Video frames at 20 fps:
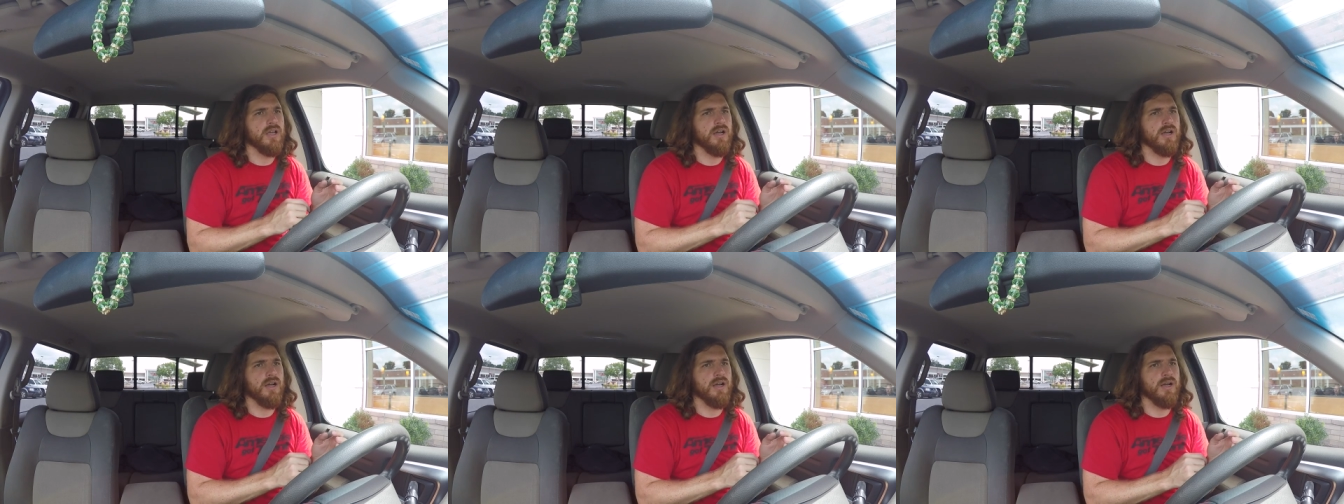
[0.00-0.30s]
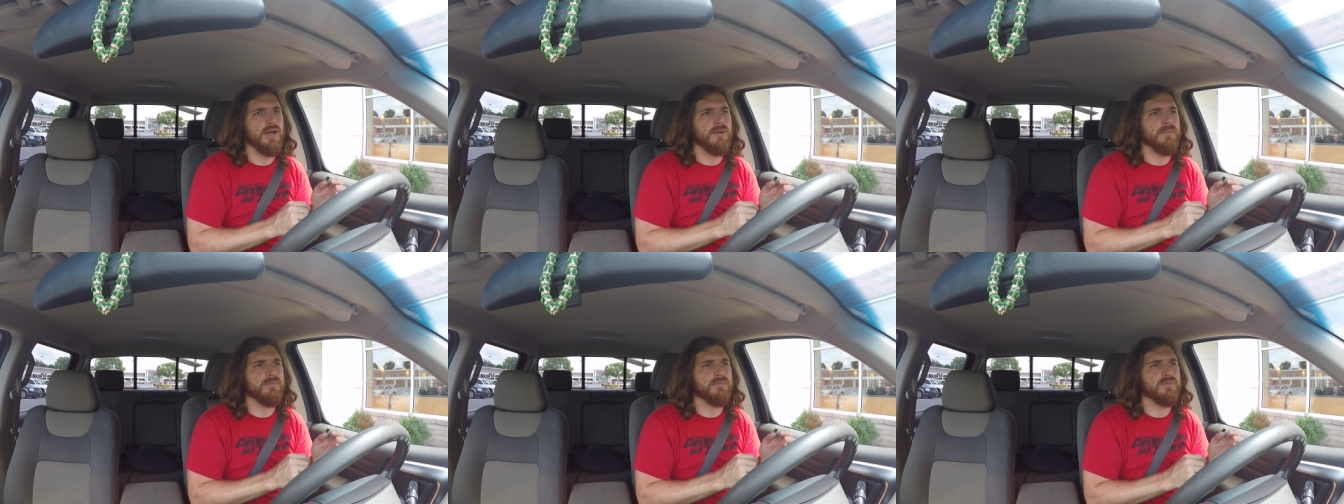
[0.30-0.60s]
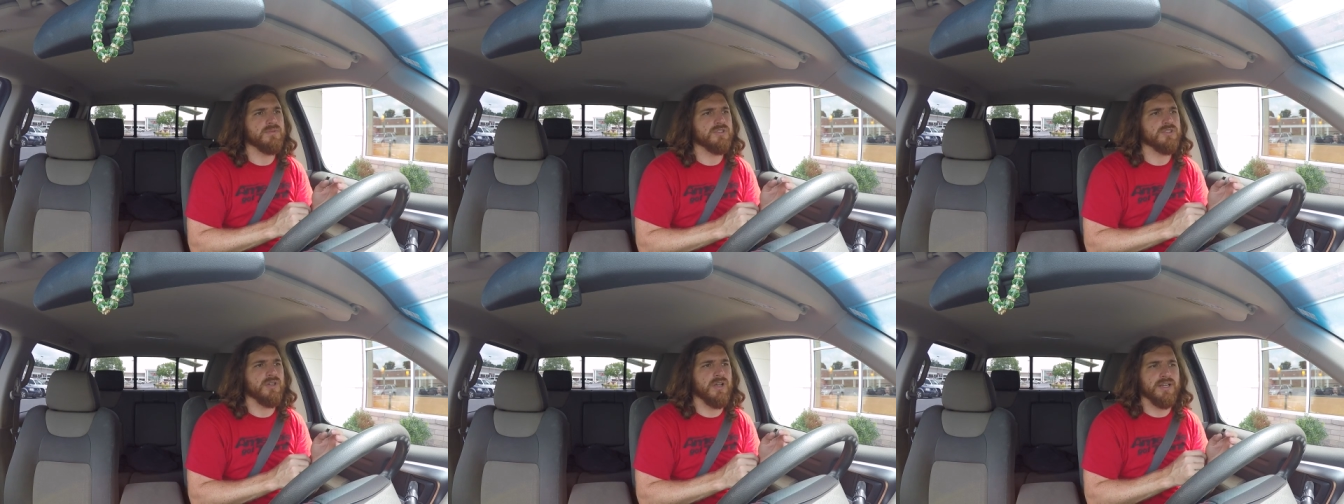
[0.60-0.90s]

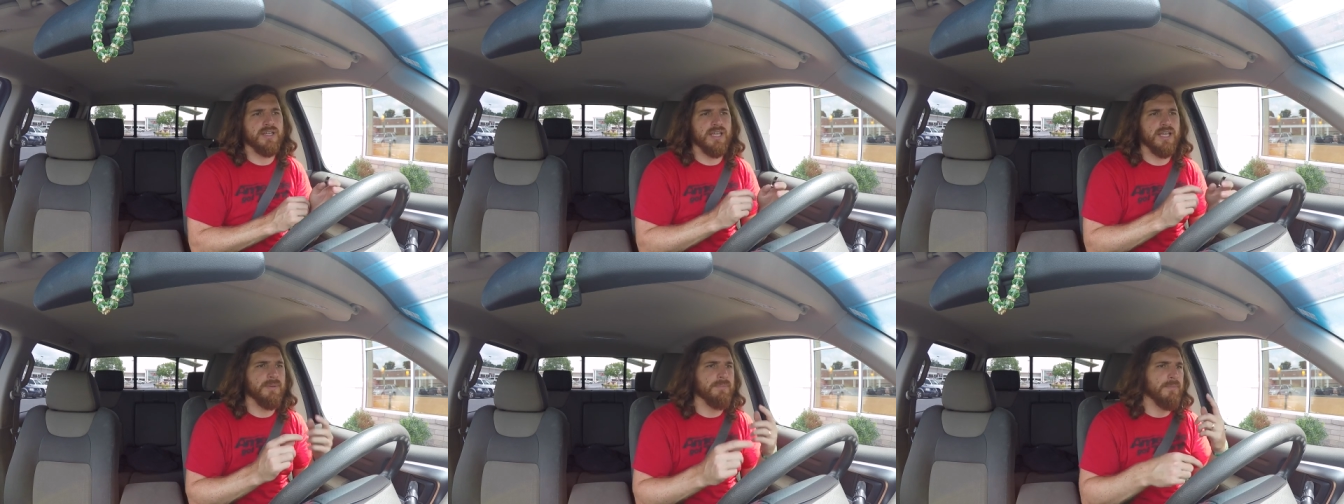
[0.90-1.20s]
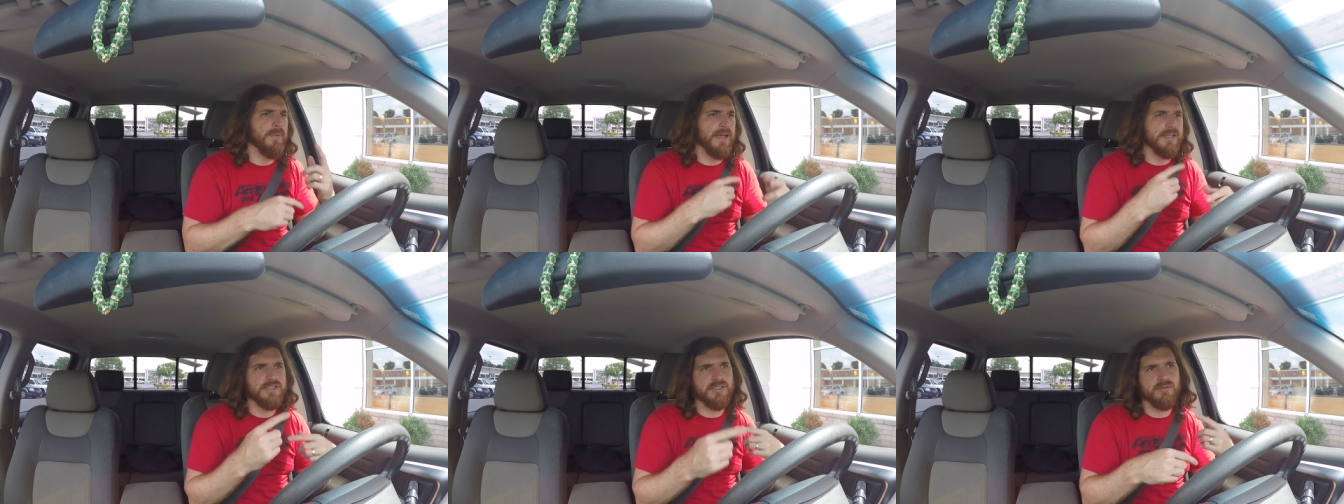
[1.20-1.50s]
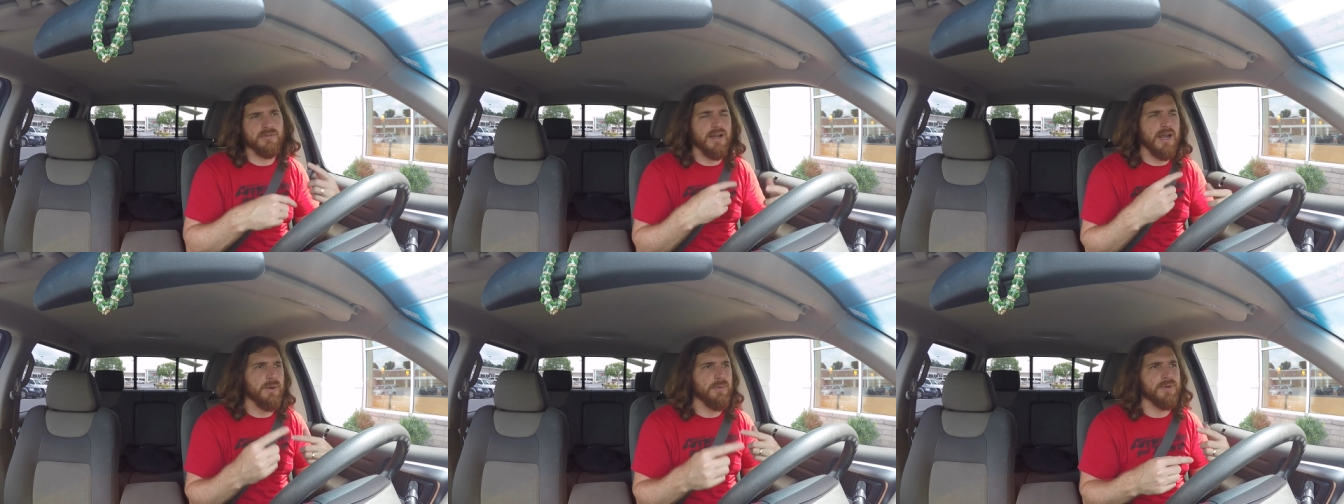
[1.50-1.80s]
Um, so I can't mess
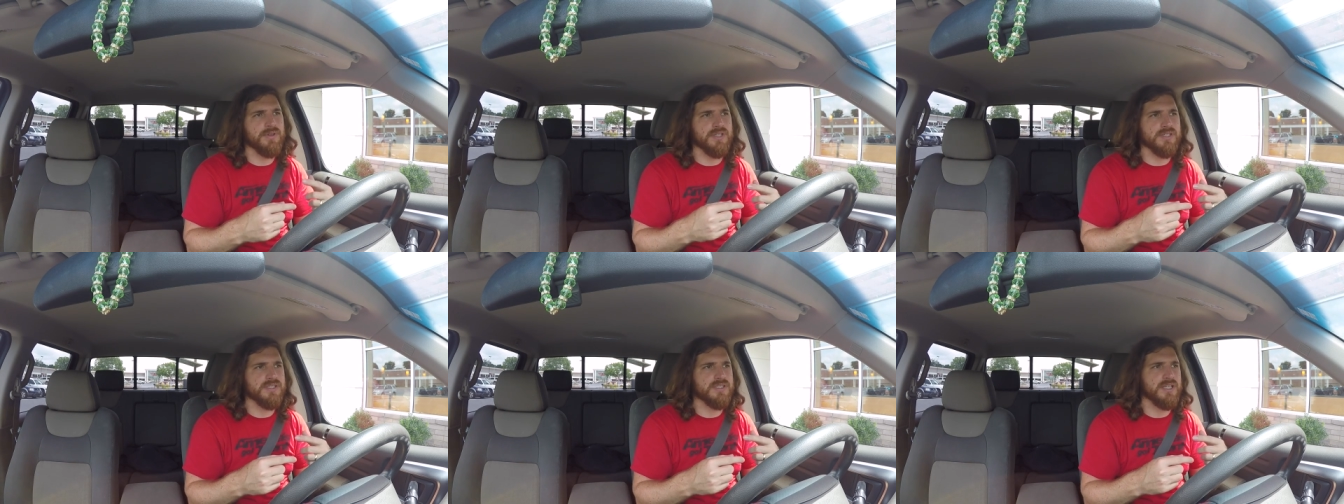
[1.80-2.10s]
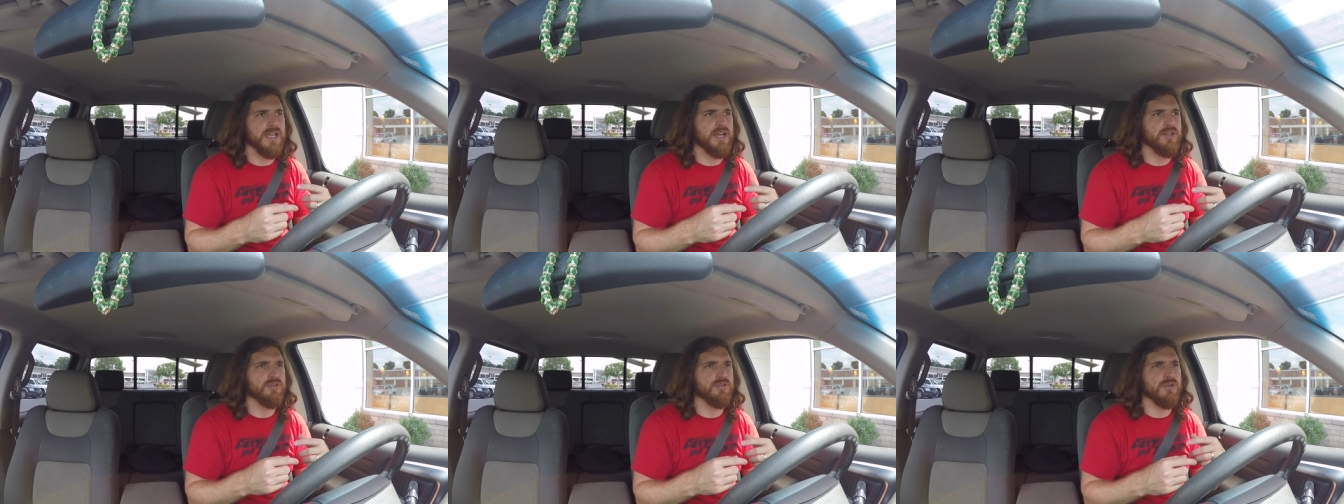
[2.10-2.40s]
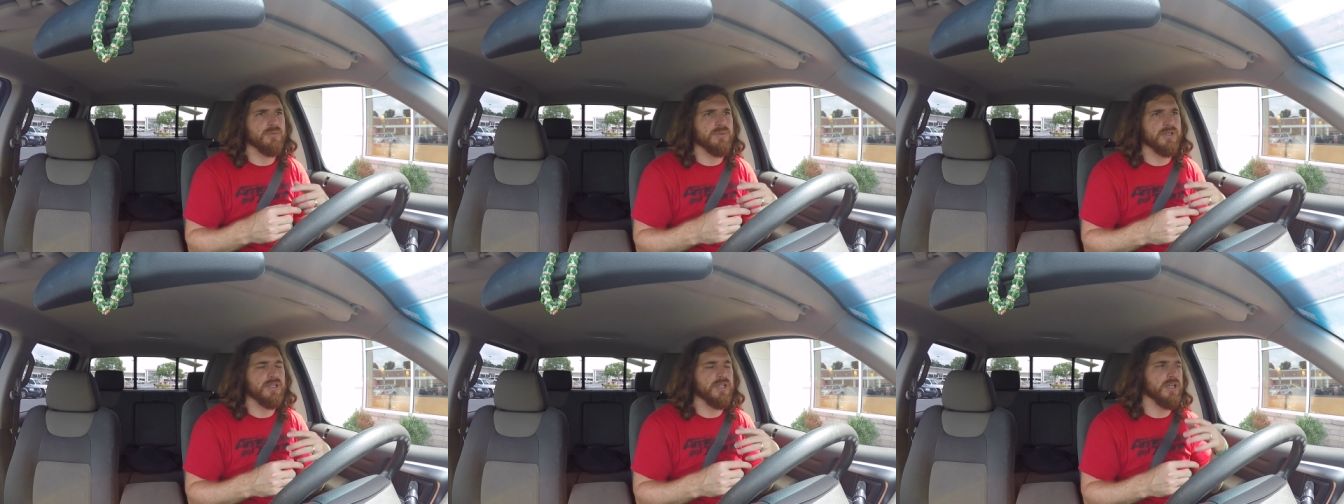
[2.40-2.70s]
around with the
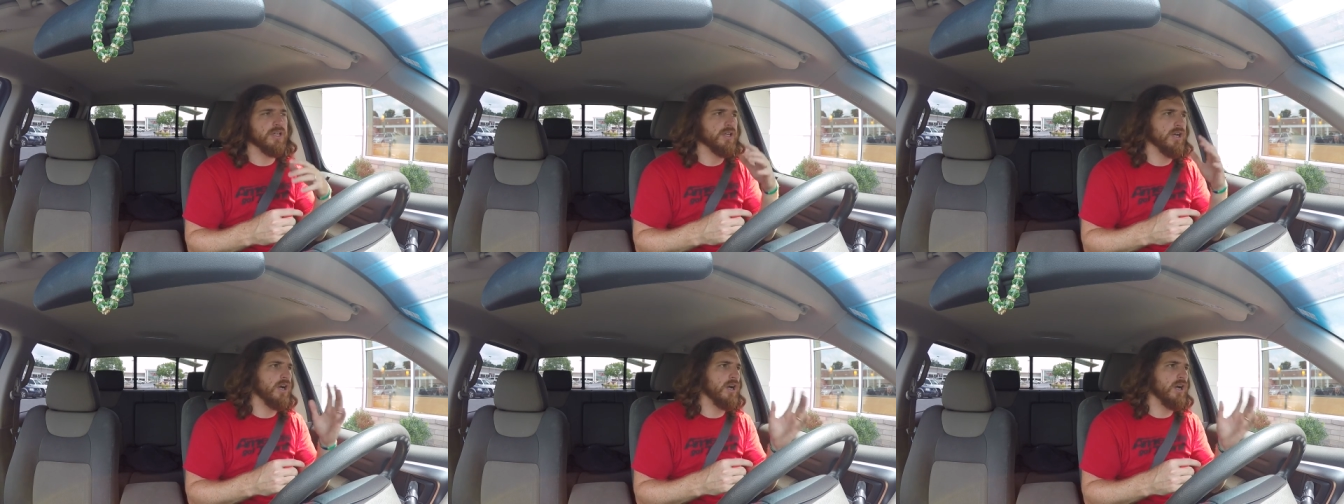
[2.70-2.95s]
schedule and be like,